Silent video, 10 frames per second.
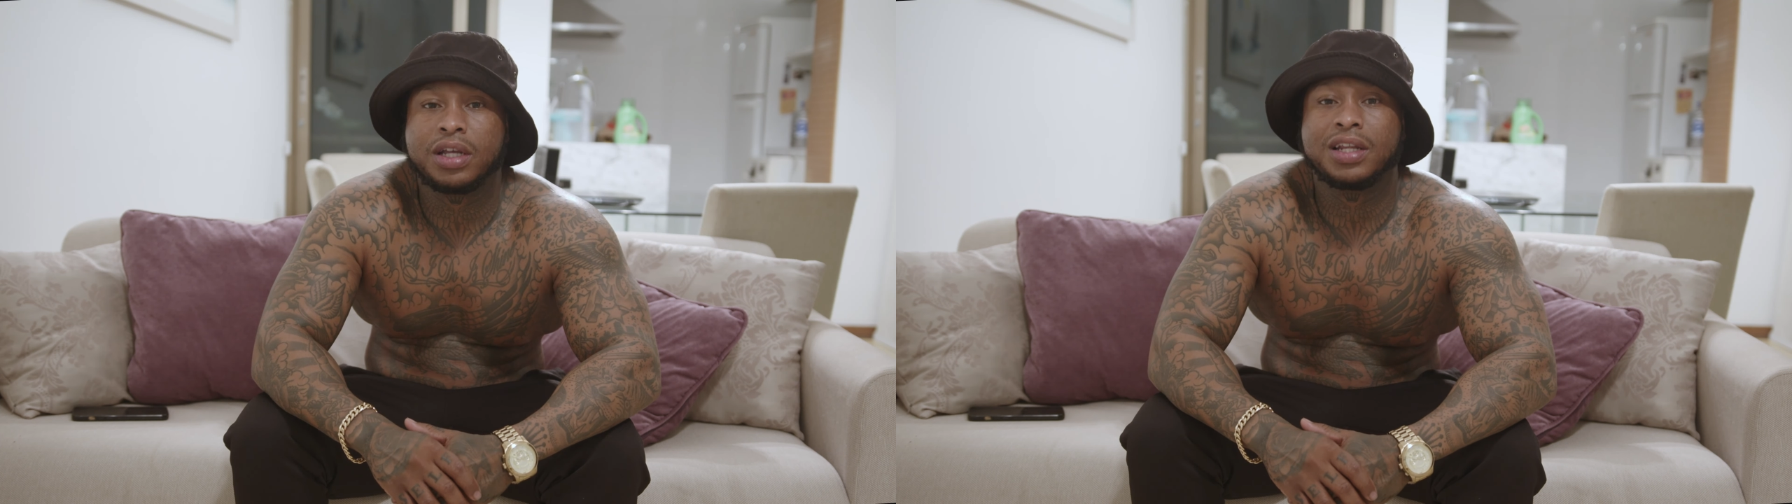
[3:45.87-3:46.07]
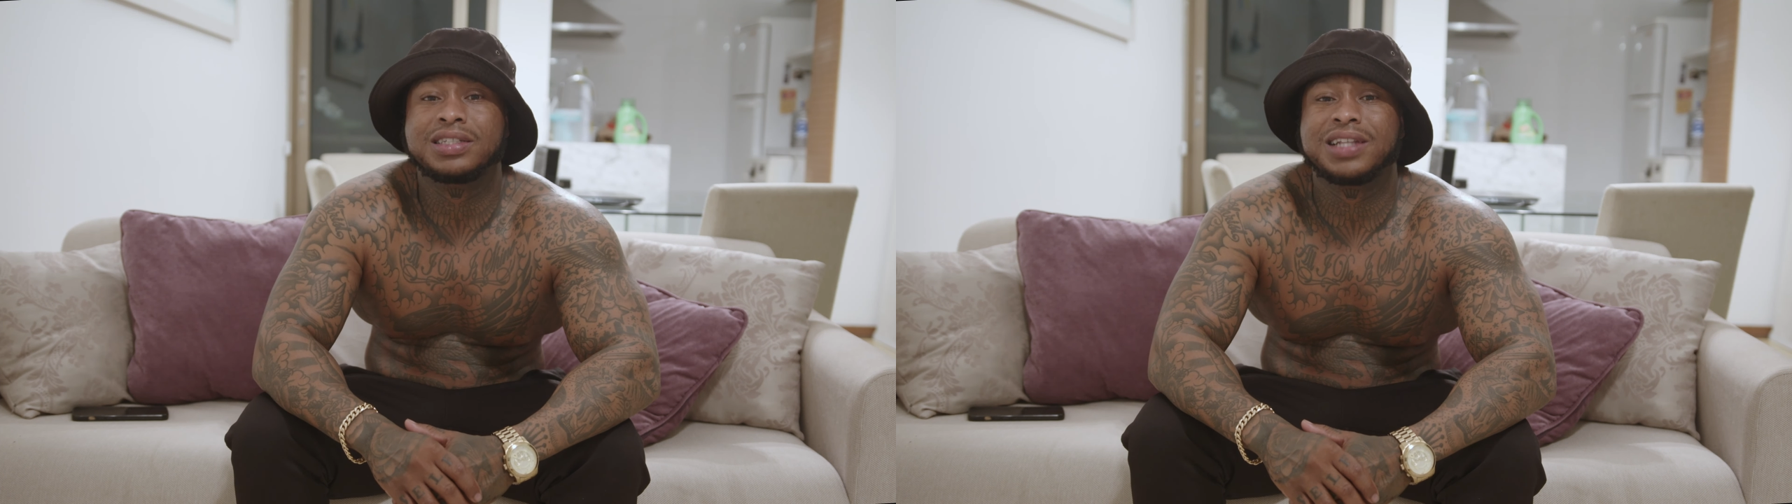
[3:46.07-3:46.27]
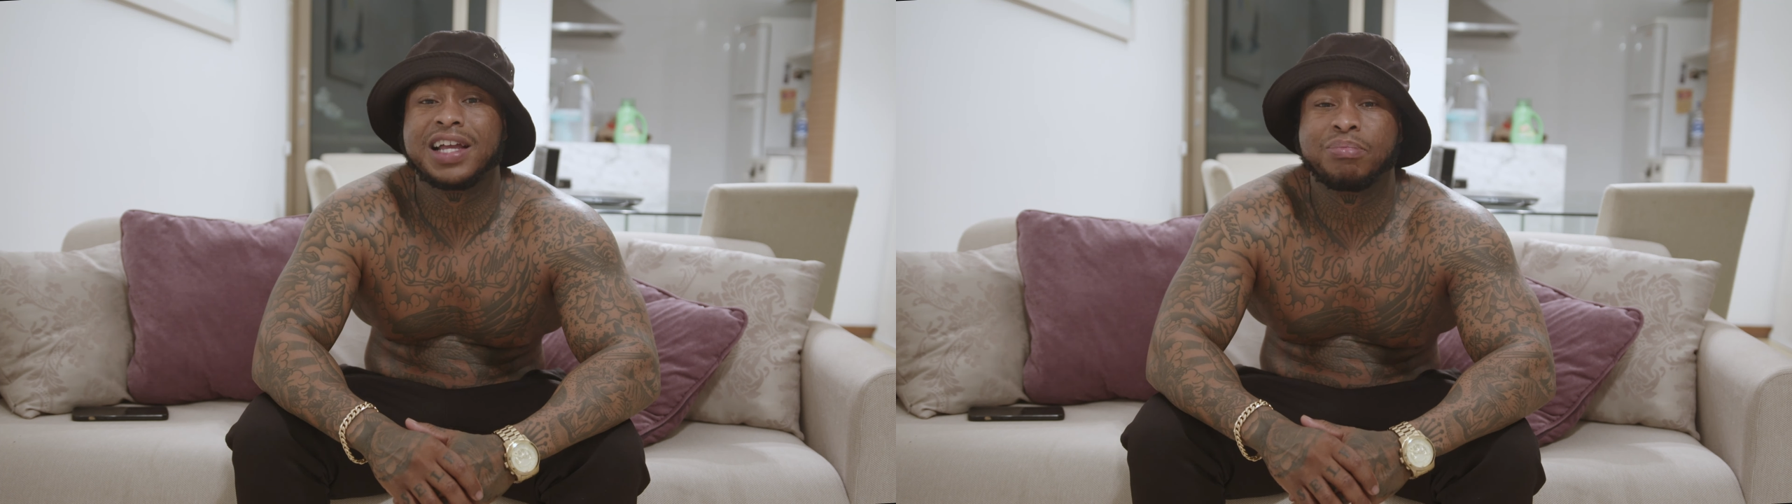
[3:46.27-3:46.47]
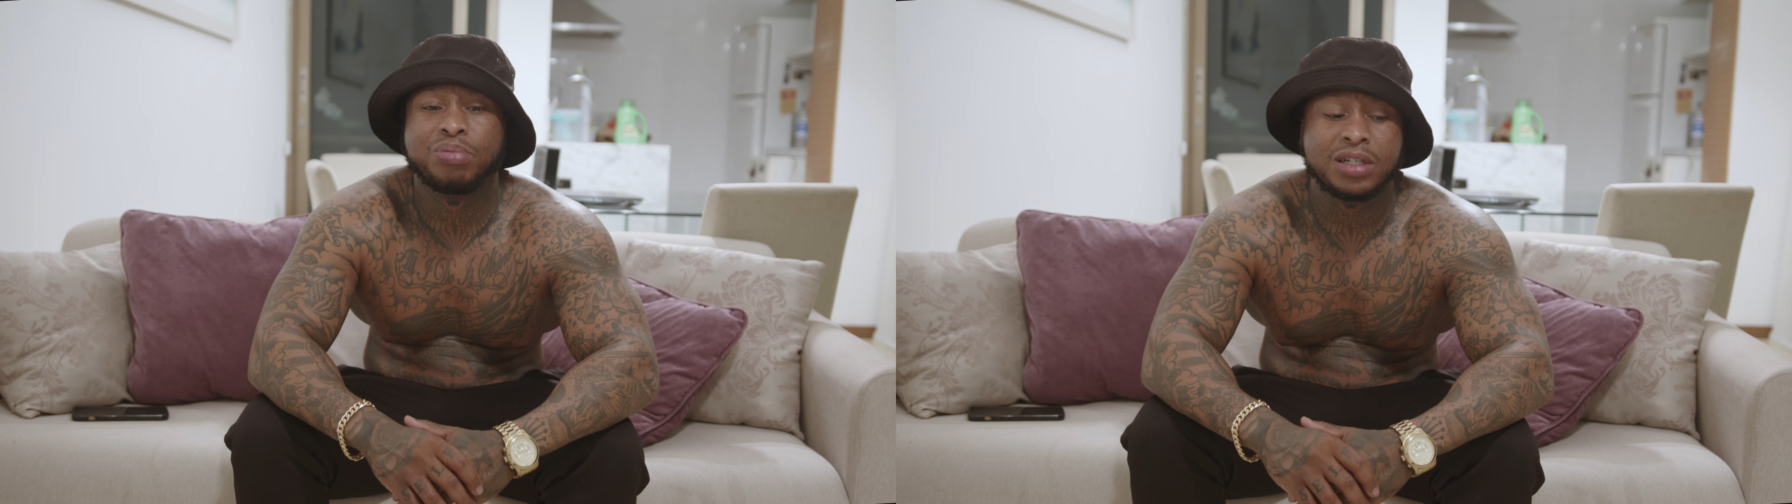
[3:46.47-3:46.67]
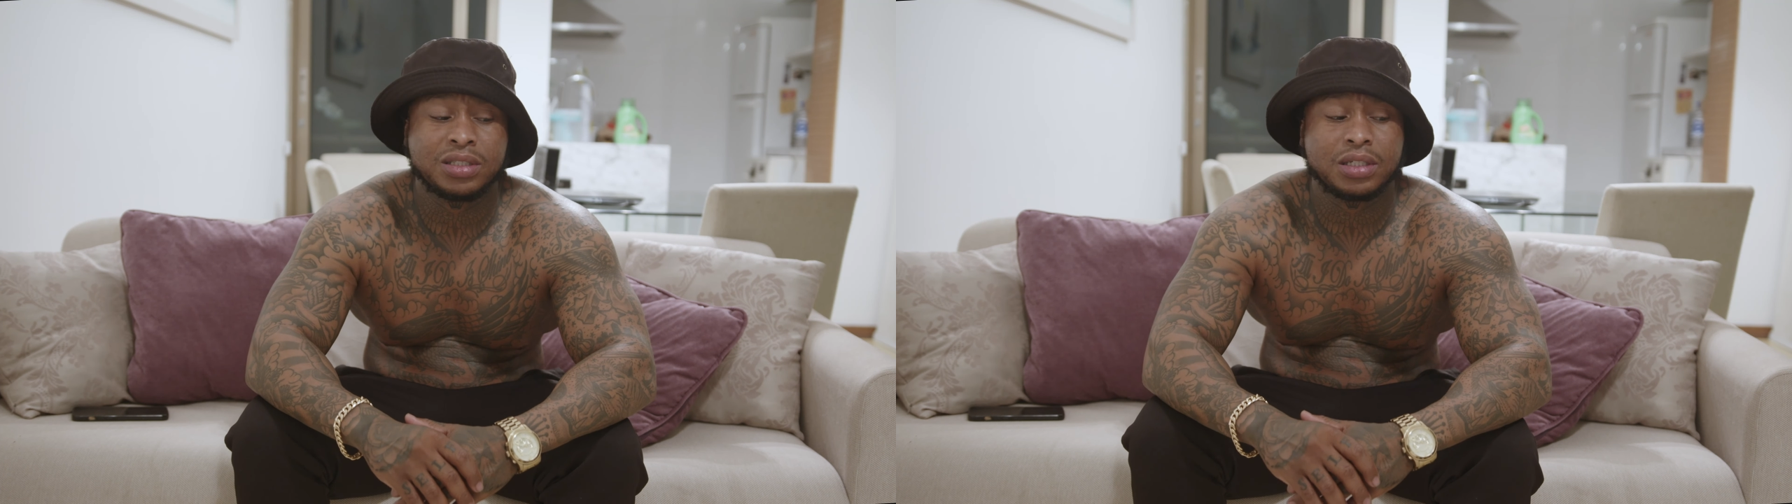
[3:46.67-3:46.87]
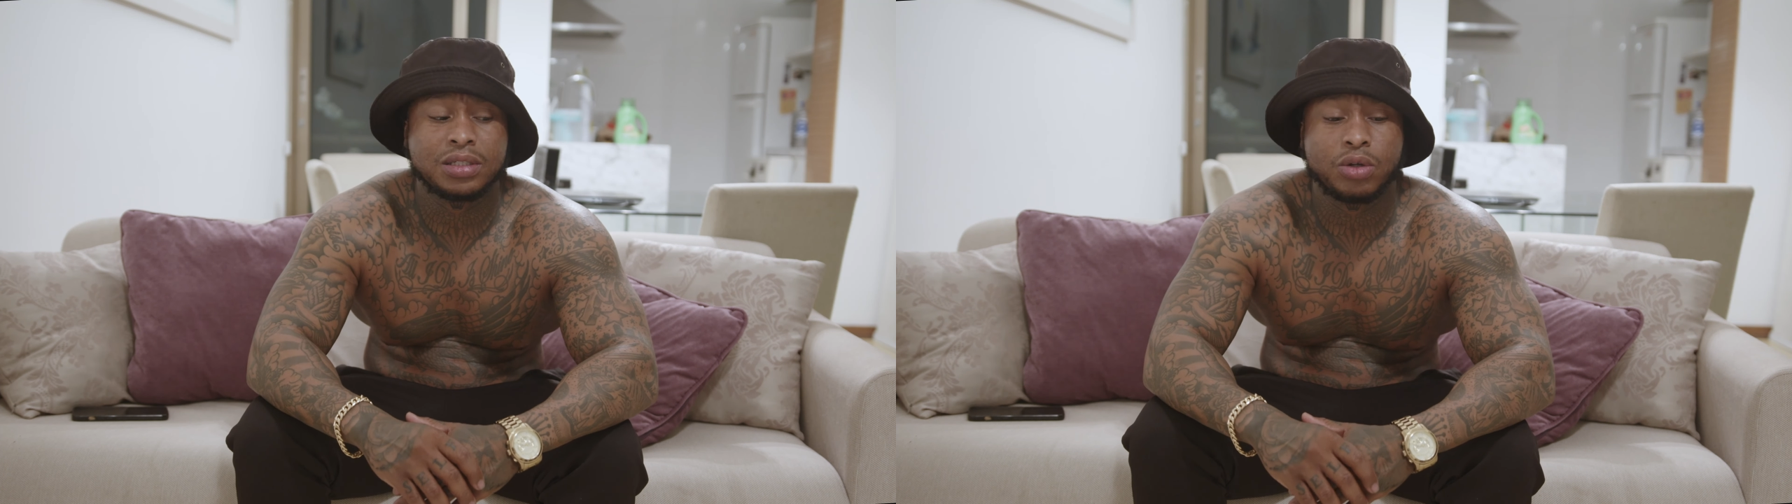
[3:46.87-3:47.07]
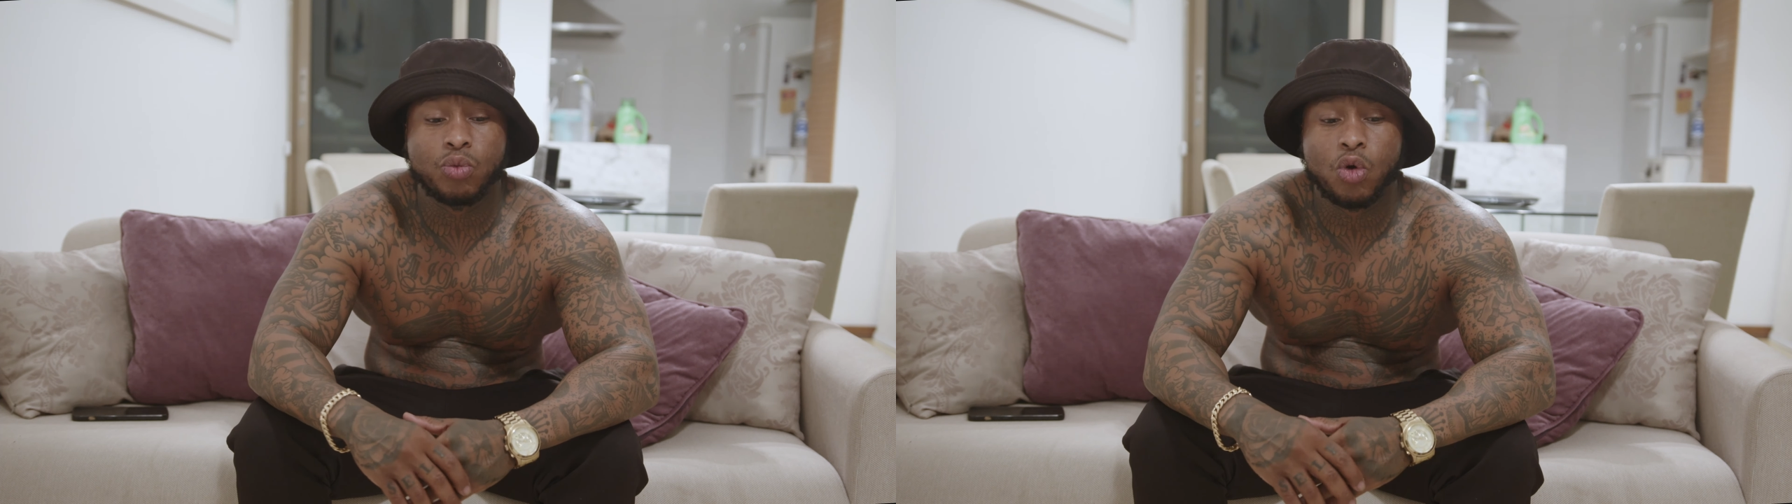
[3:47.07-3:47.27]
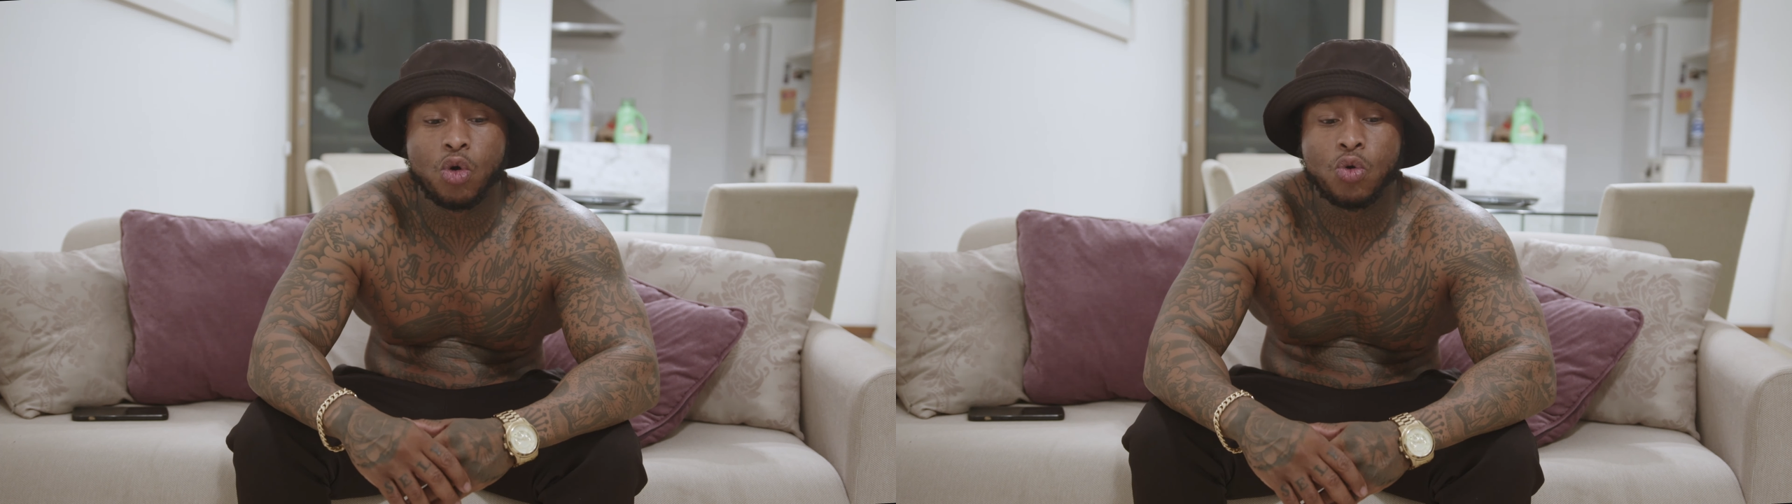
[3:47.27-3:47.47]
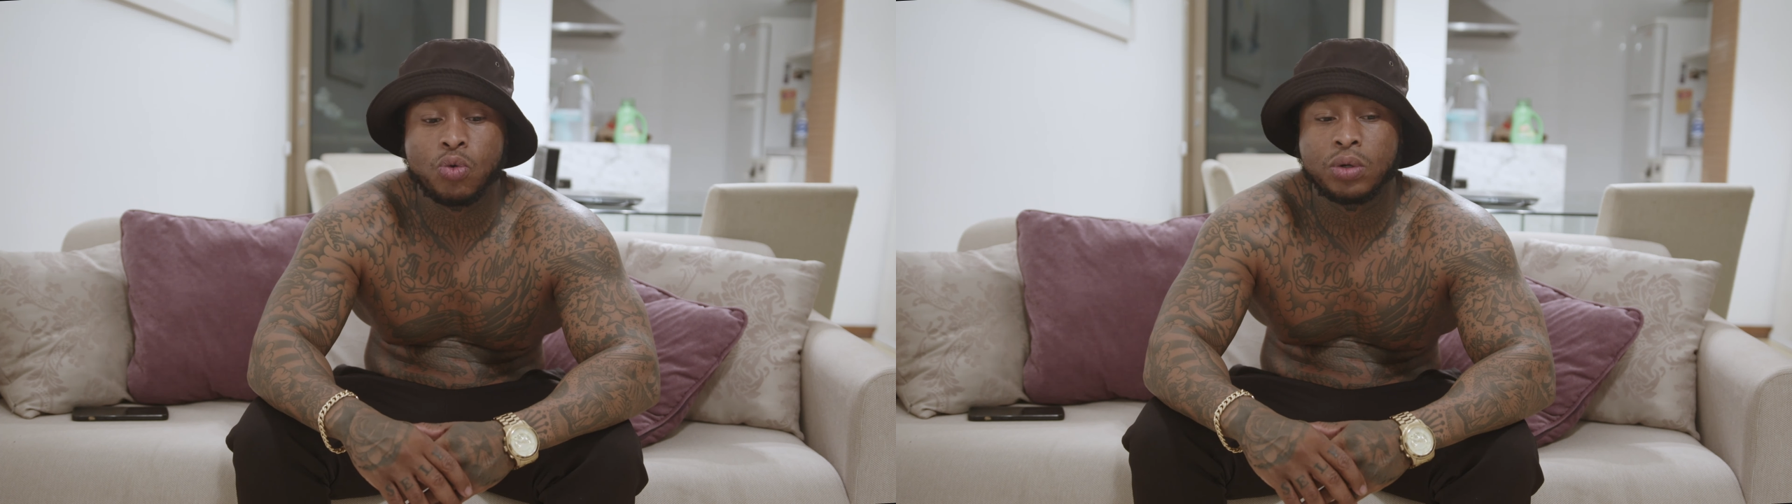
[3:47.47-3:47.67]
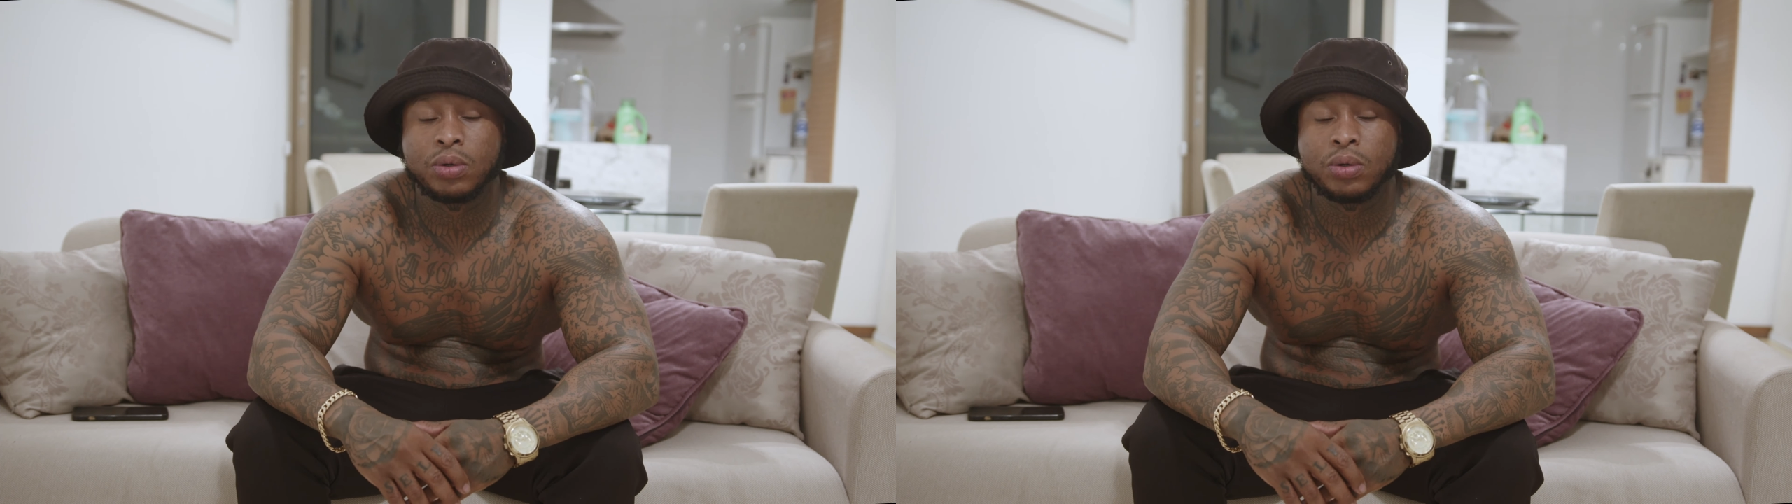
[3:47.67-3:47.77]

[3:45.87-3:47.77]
And it's like it's a, it's a road.